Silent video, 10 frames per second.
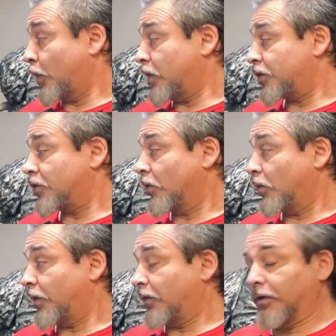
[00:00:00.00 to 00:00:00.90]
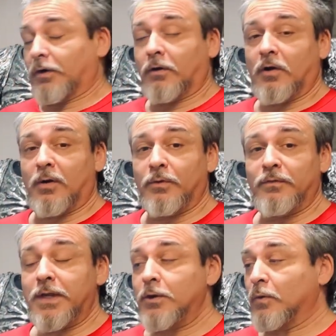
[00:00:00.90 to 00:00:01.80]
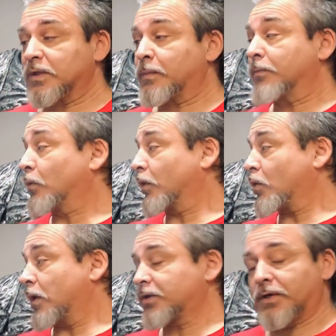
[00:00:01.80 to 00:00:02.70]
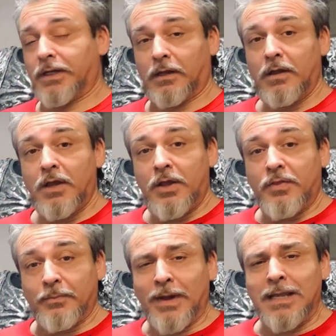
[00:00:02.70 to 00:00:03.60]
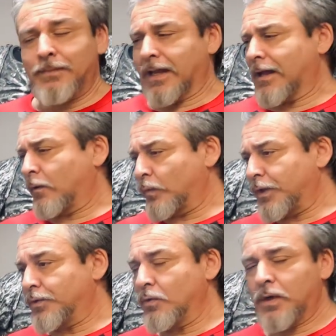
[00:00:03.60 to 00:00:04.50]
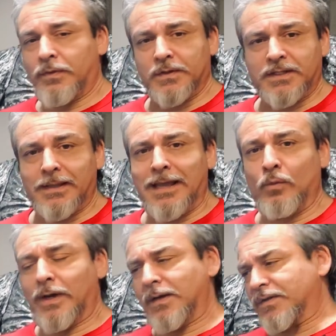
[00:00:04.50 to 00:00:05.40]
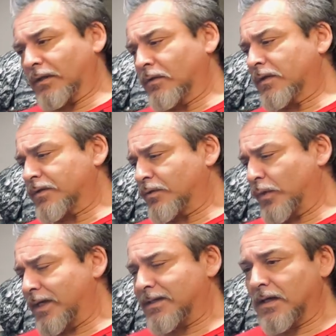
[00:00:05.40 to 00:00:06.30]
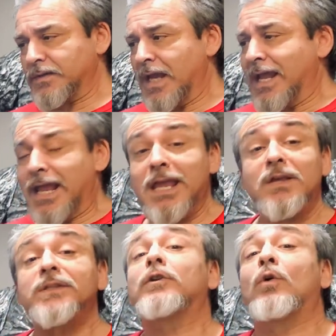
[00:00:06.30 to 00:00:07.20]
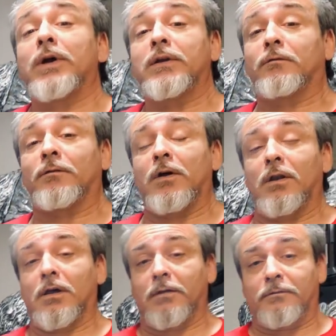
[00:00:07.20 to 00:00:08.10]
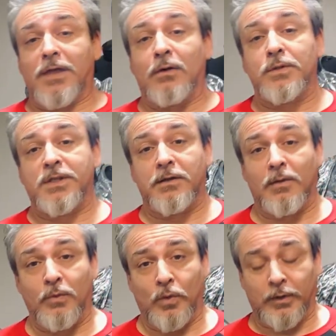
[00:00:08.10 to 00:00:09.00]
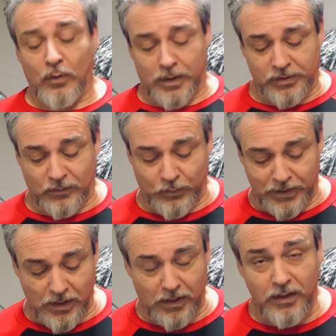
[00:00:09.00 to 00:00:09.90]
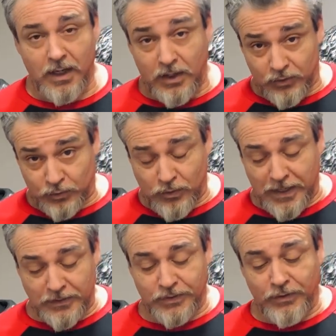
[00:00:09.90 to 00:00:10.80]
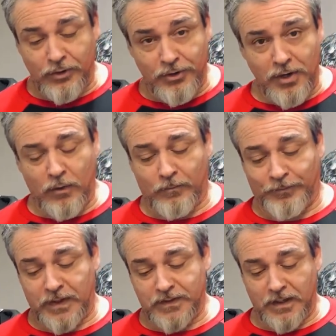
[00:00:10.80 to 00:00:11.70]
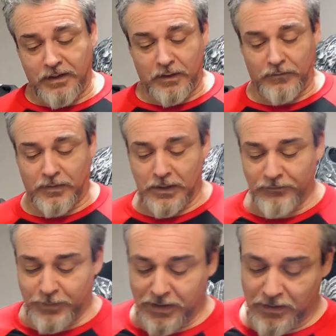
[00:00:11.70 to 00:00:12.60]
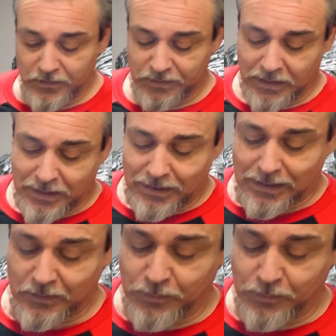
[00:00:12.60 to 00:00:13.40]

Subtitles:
showed the dark armor video, is people were questioning the piping. How do we do it? This and that. Why does it look as the way it does? Is it going to fall off? That was the #1 question we got. Short answer, no, it's not going to fall off because it's